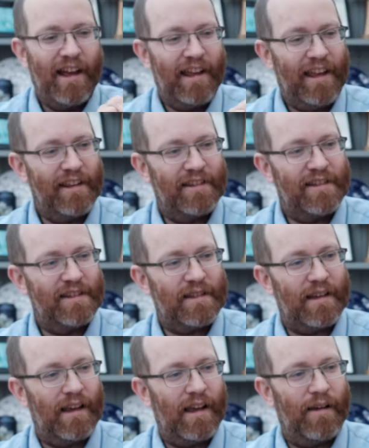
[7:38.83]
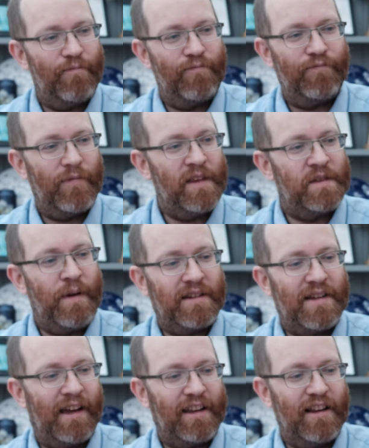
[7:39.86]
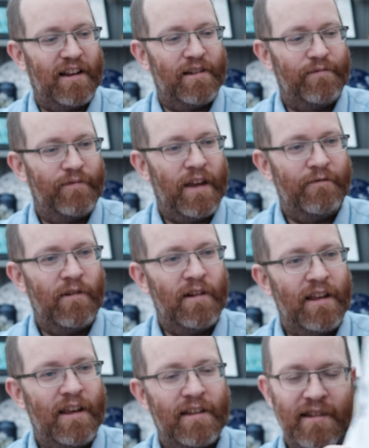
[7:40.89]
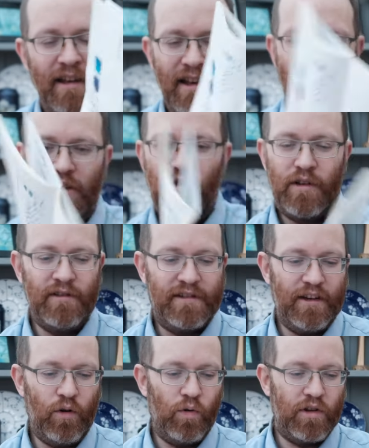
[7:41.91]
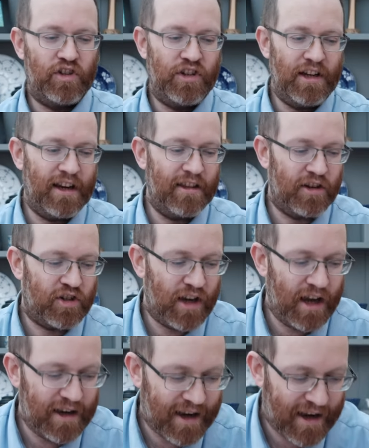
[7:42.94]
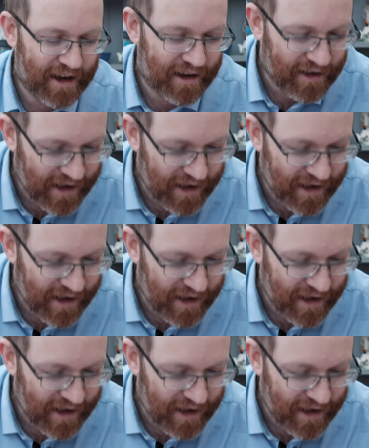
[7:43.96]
Uh, it's it's spectacular. It really is. You can see all the sheening, the shading,